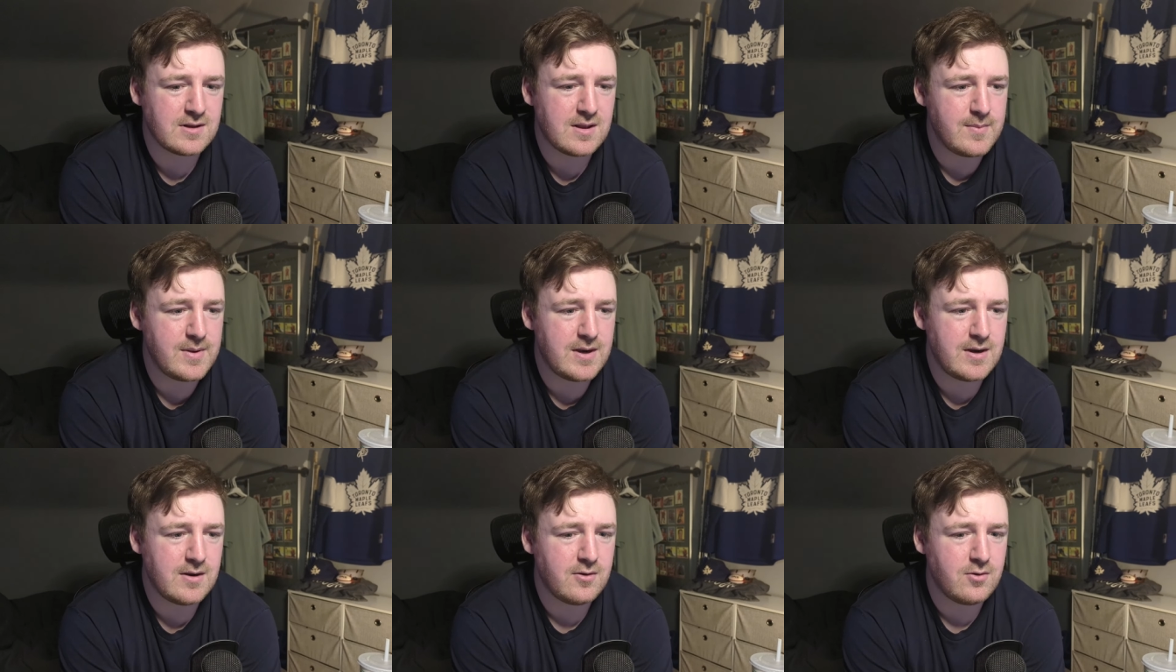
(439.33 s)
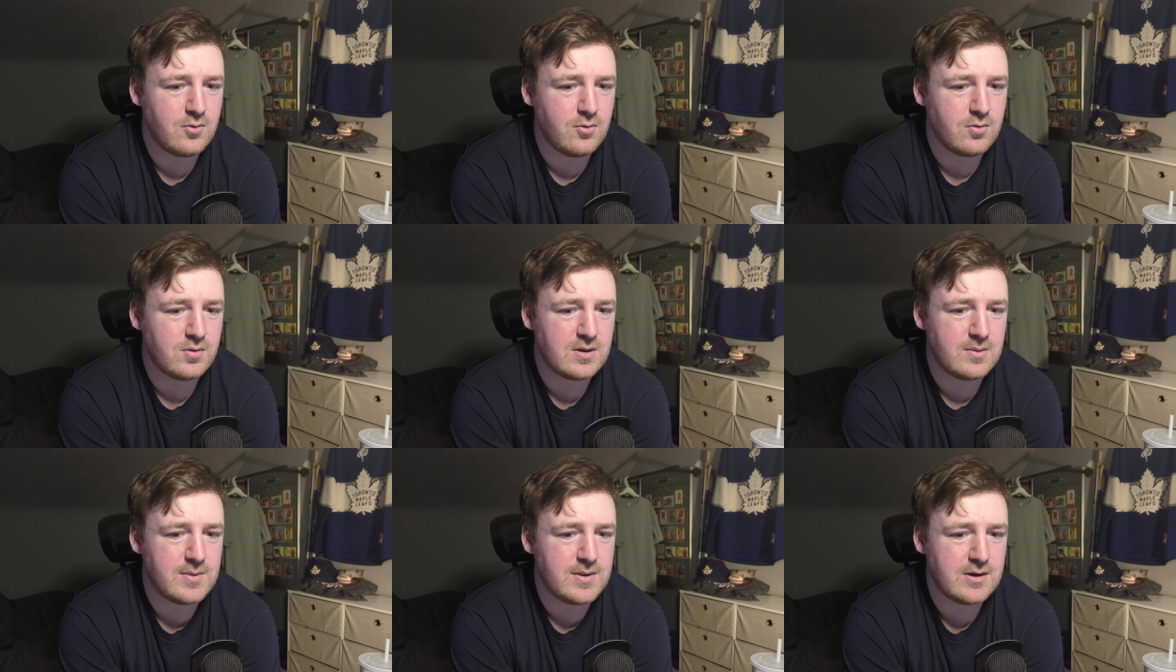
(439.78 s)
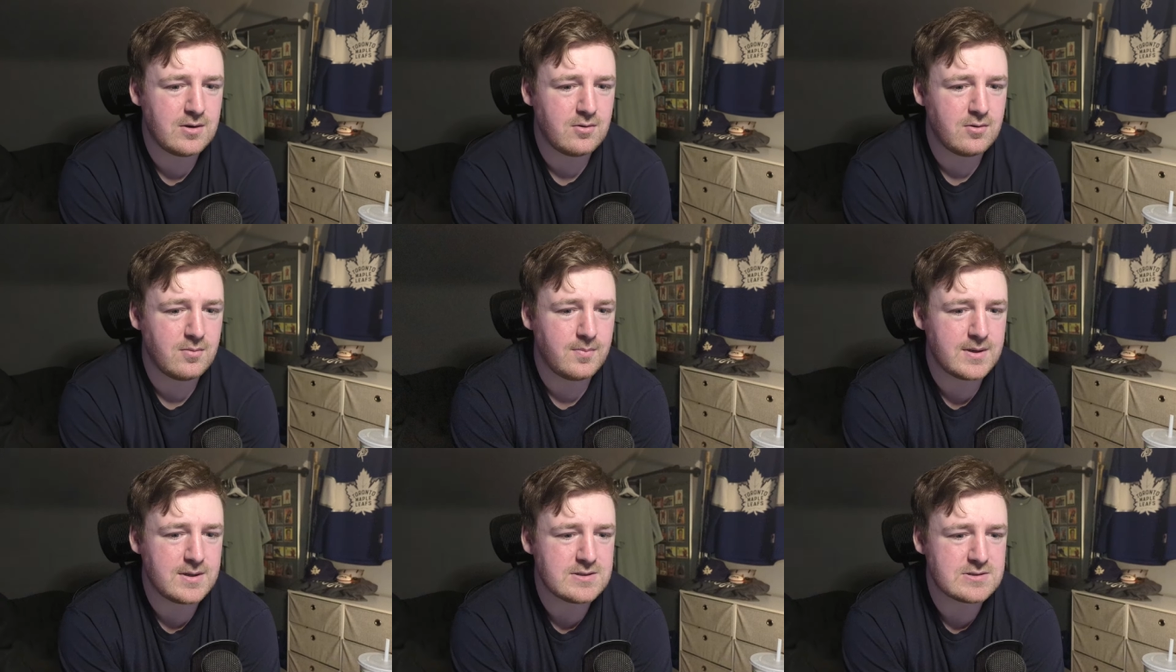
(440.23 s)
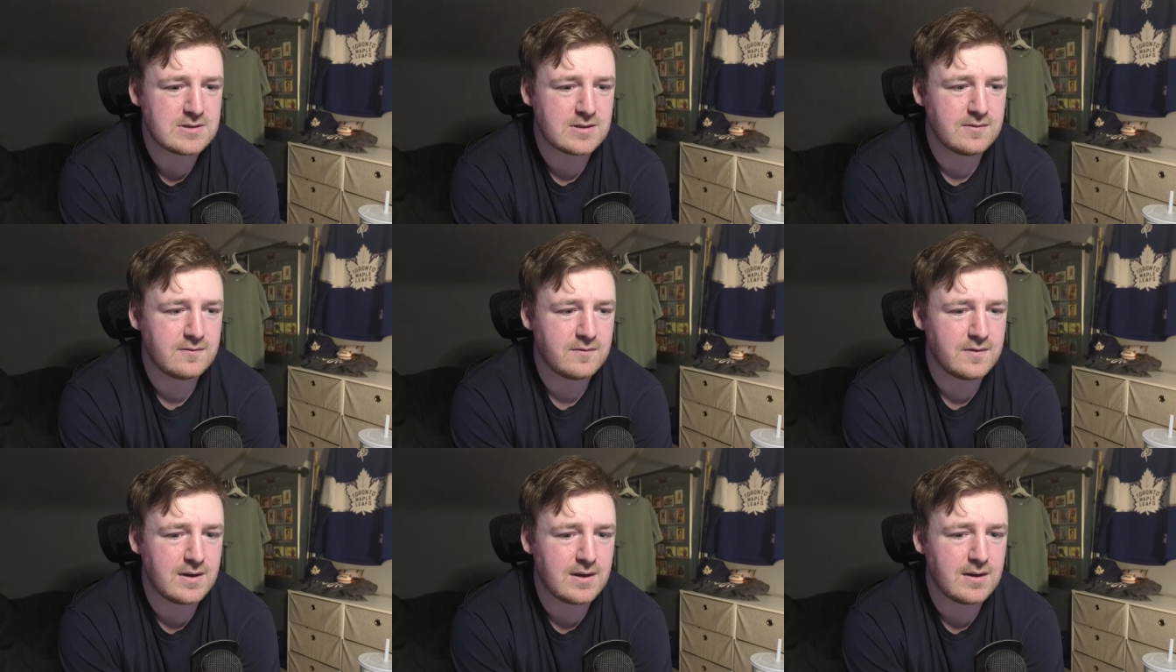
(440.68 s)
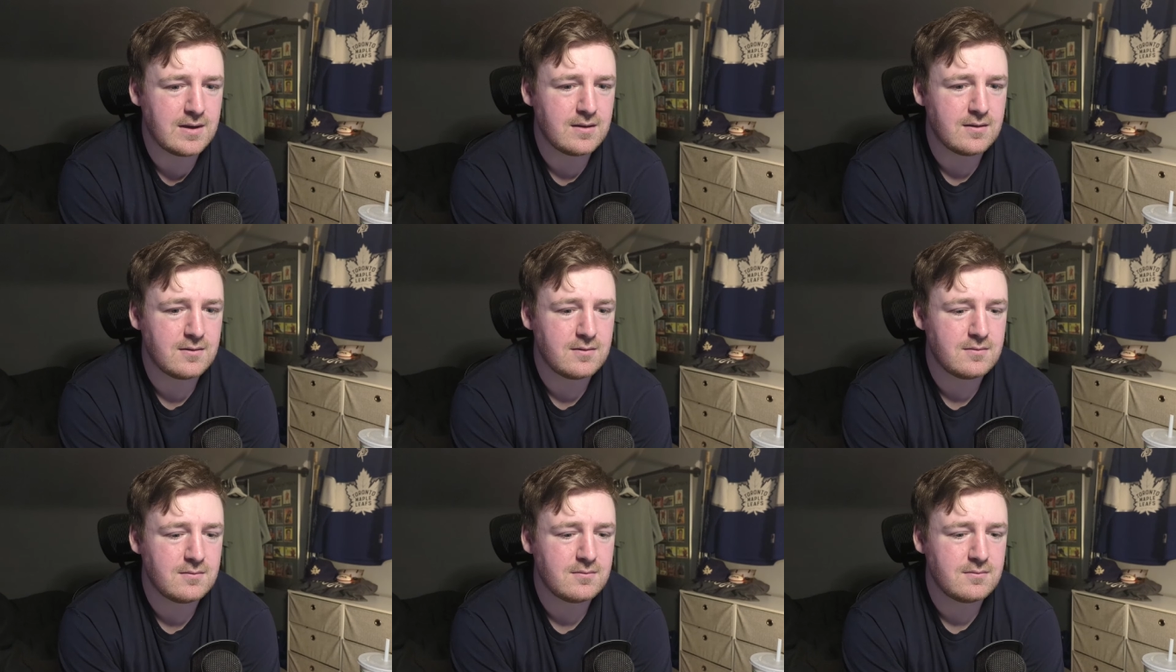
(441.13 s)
Let me know. Let me know a bunch of uh,